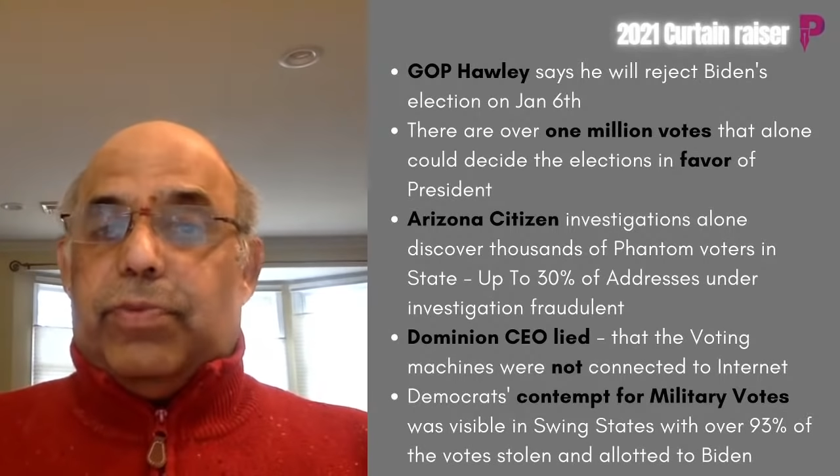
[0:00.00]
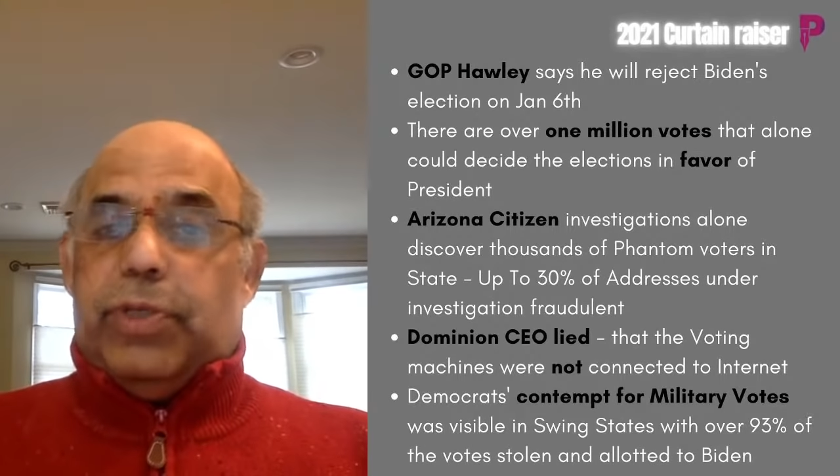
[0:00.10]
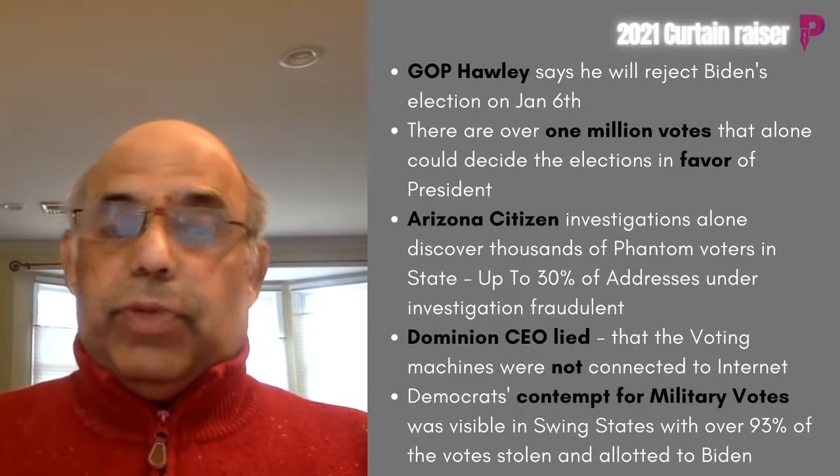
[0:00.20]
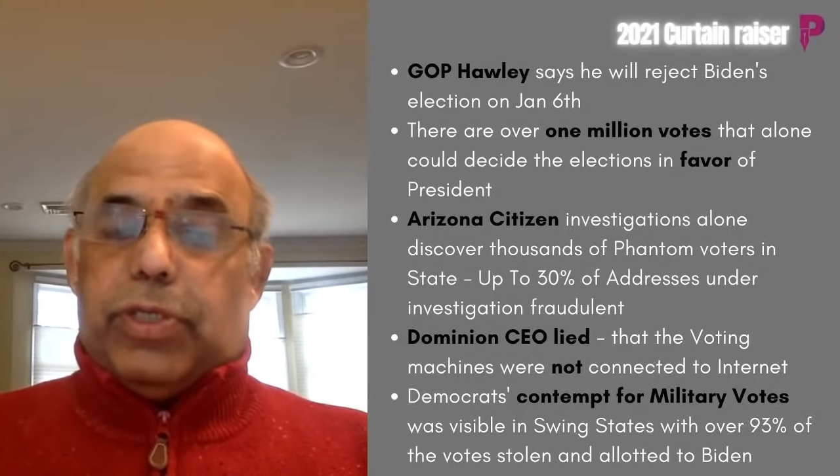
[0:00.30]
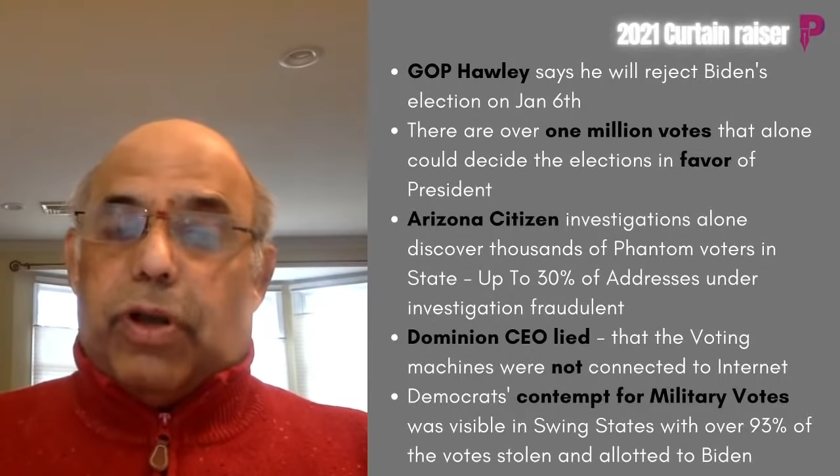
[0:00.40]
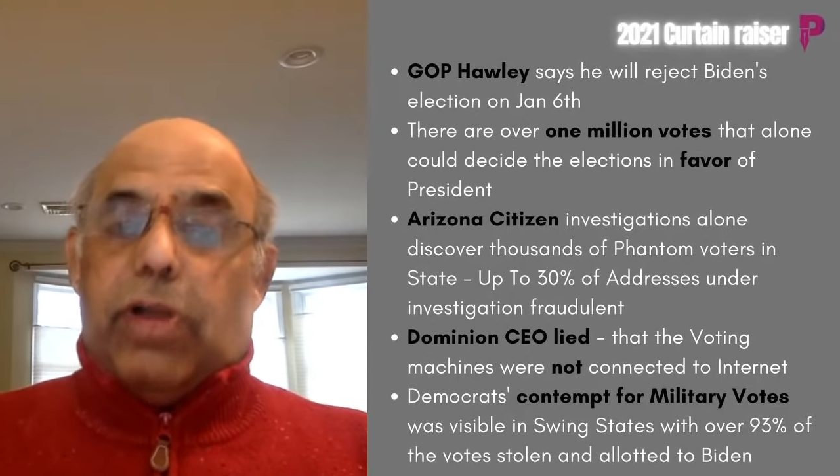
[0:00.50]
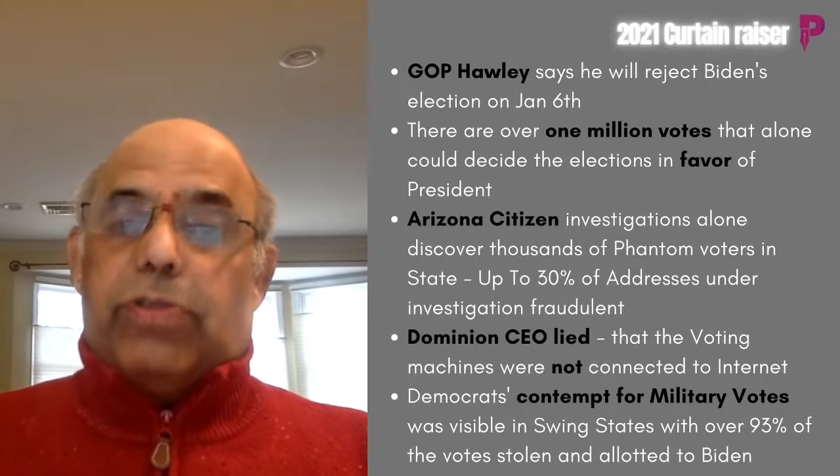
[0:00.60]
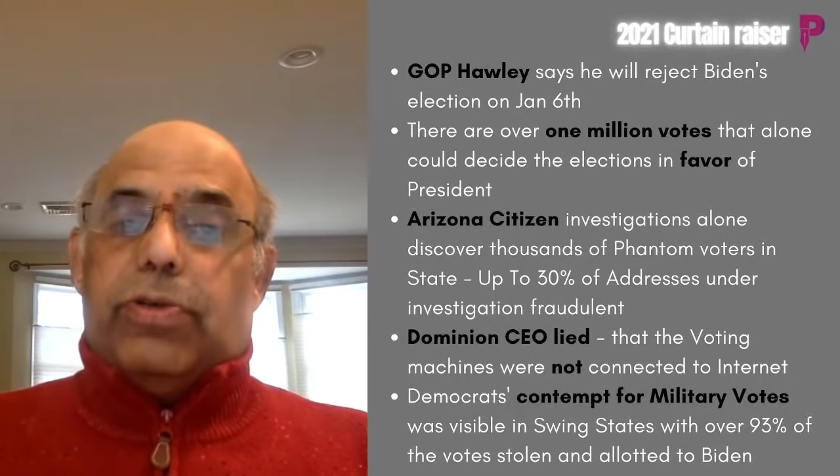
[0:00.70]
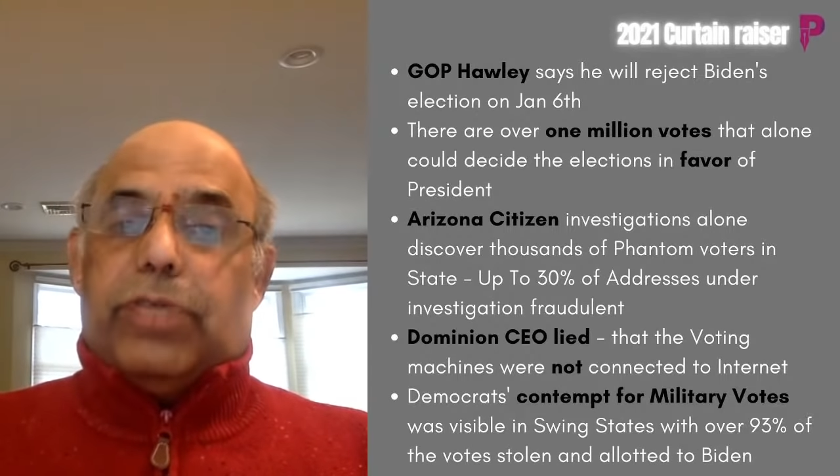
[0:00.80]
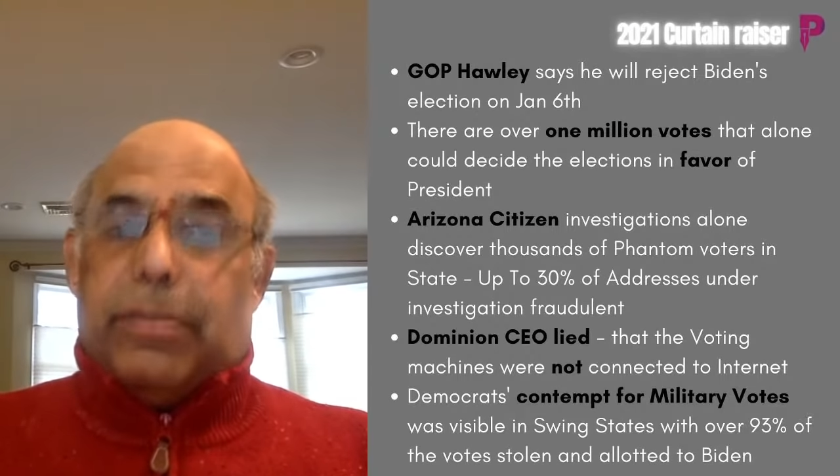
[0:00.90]
which was
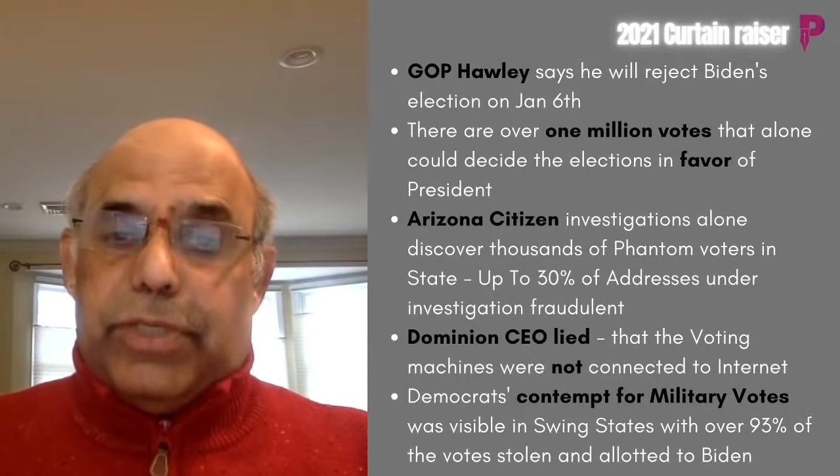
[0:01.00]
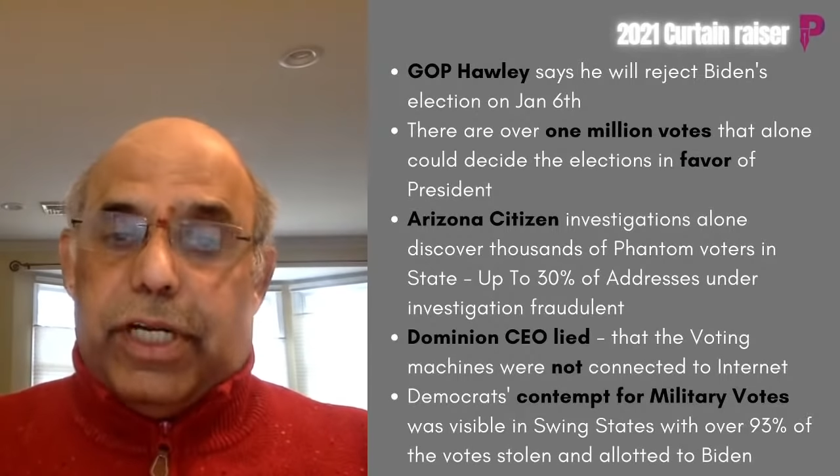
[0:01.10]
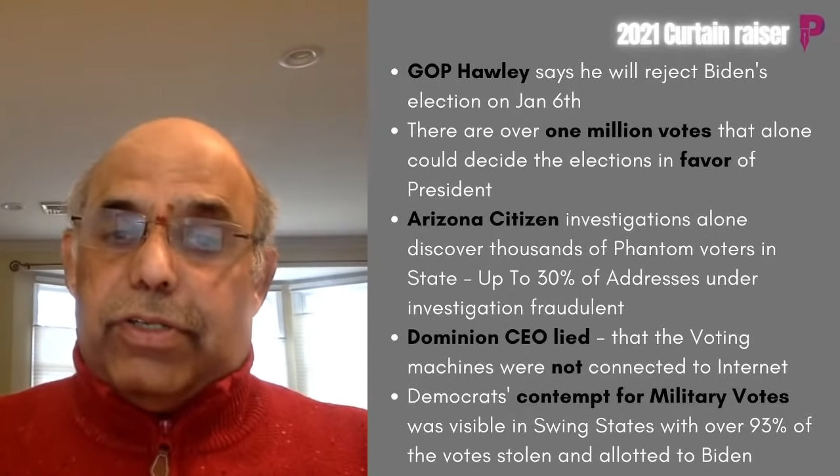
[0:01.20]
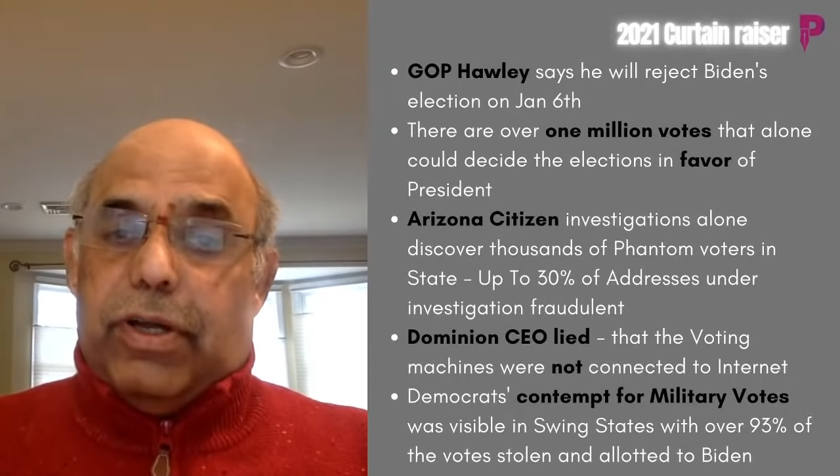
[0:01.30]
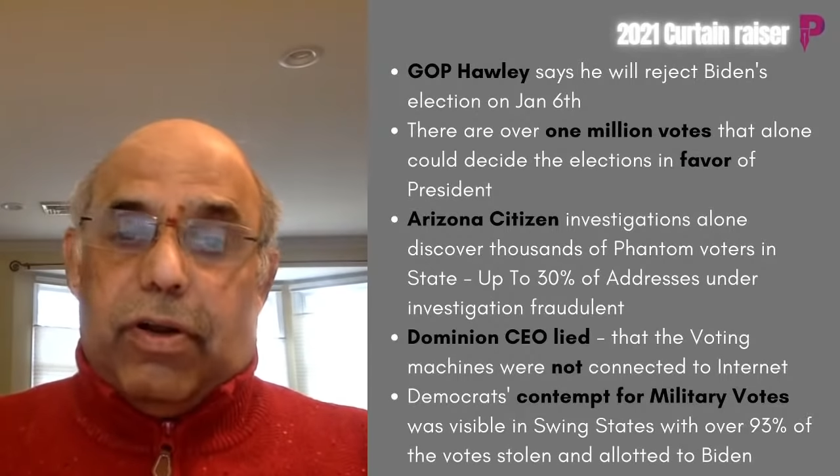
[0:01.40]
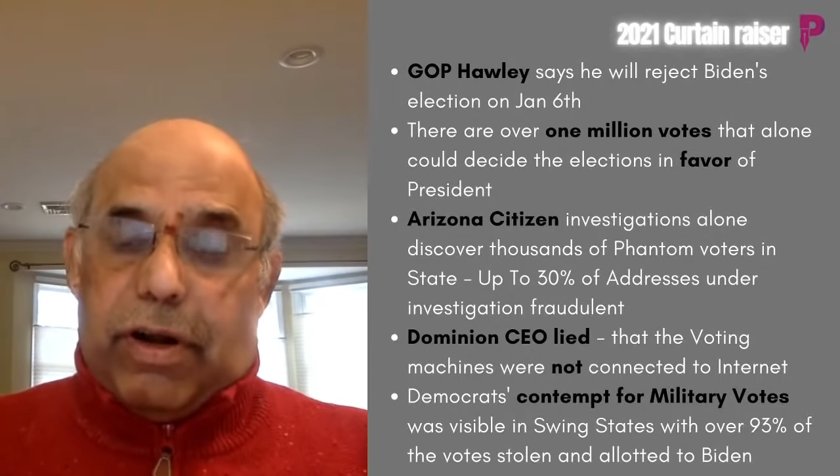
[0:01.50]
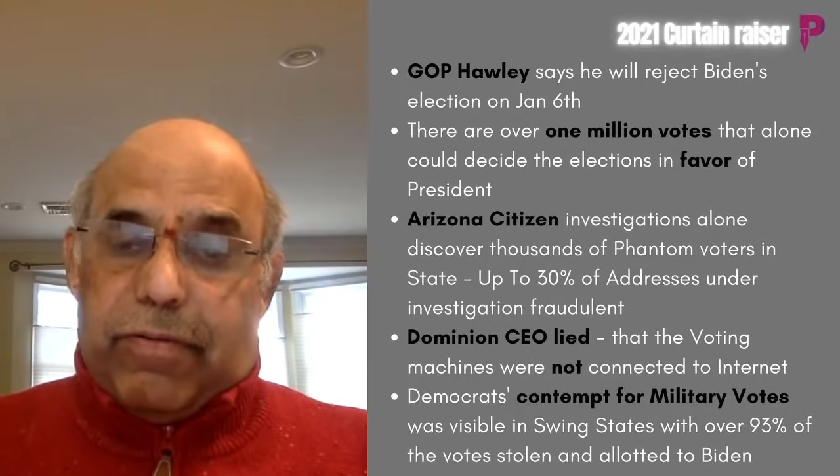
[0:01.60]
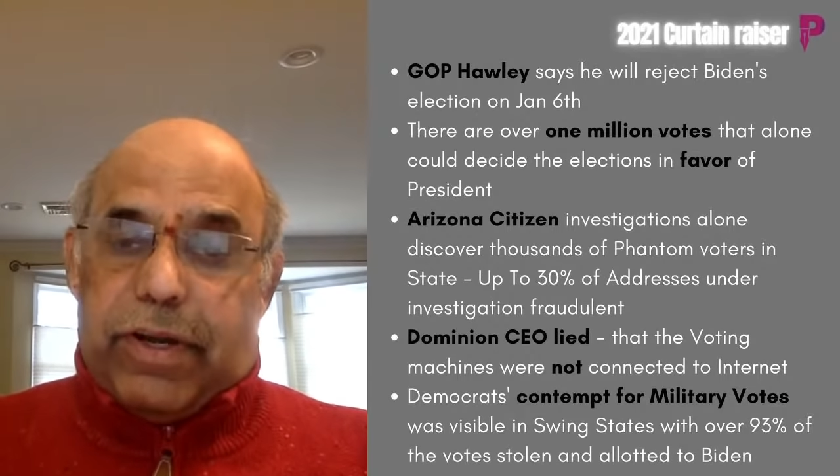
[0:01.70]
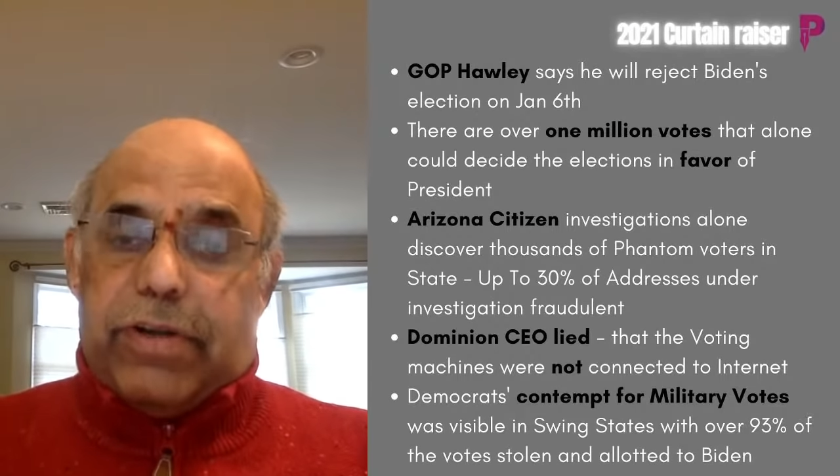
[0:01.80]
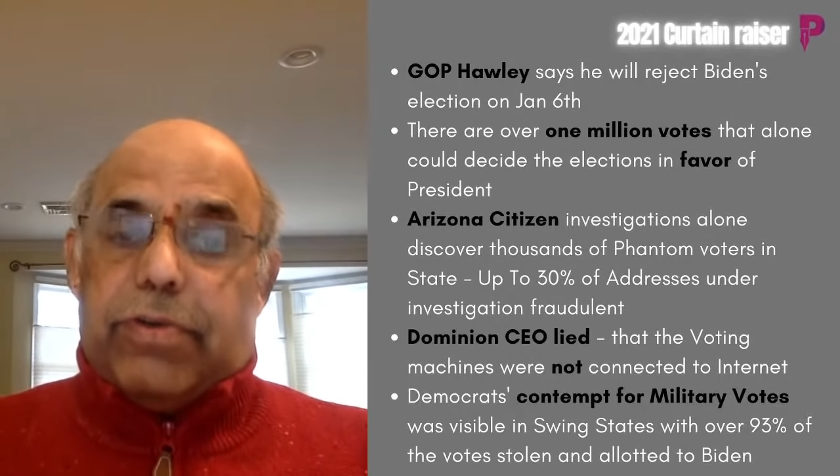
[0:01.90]
also subject to a lot
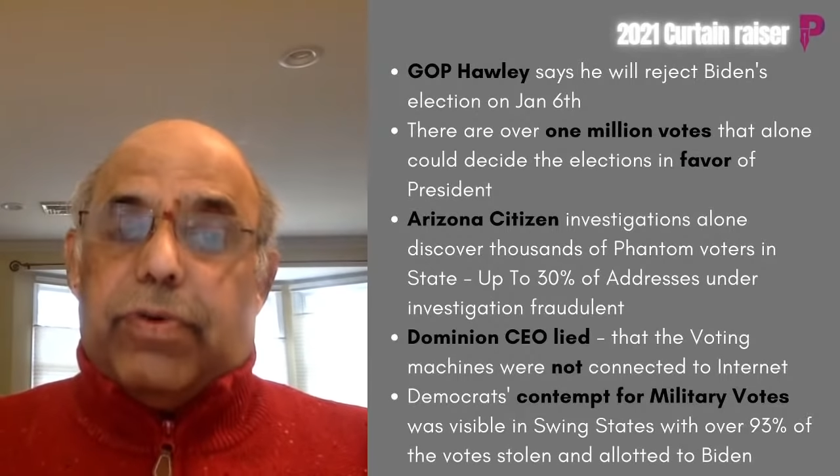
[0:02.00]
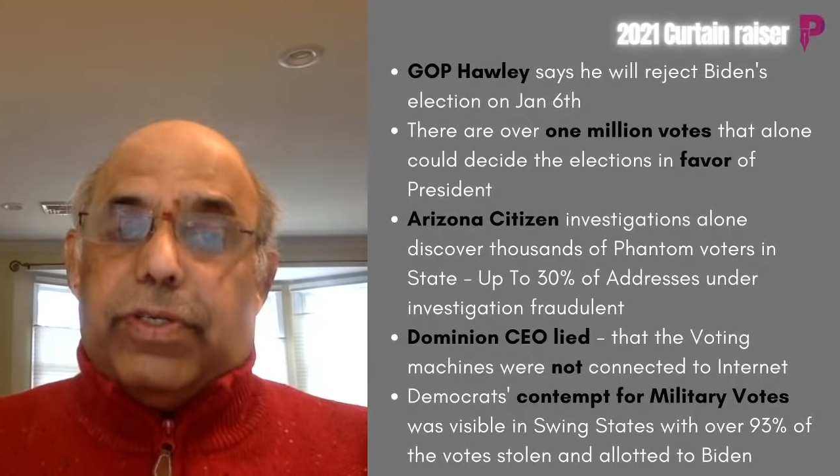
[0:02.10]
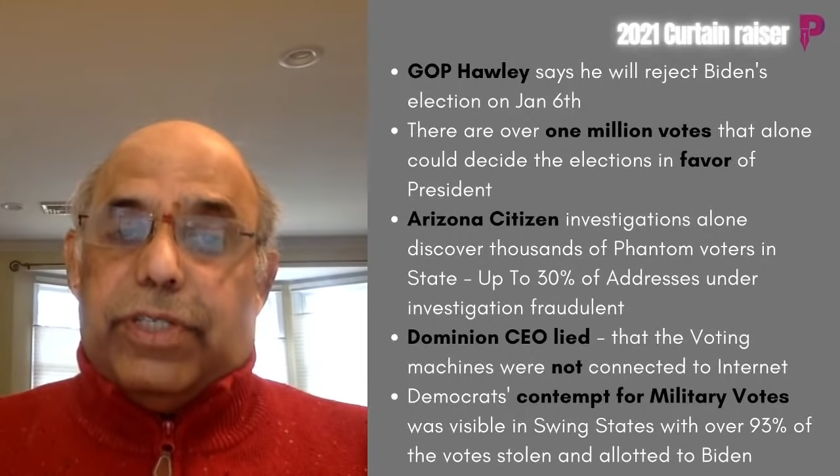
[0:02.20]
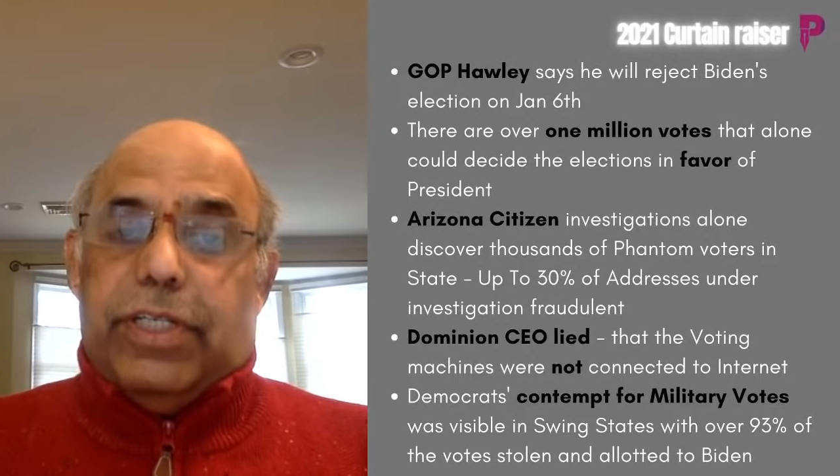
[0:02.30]
of controversy